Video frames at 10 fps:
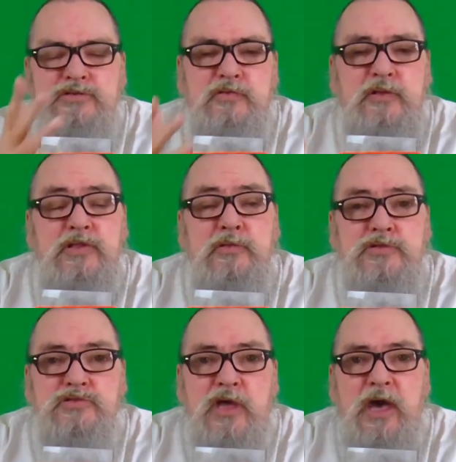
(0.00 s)
If anything
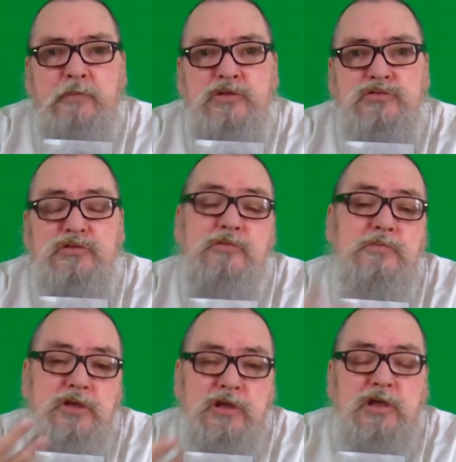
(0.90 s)
was to happen to them,
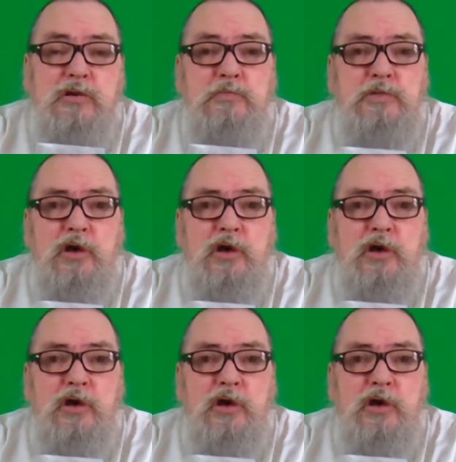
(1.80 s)
it would be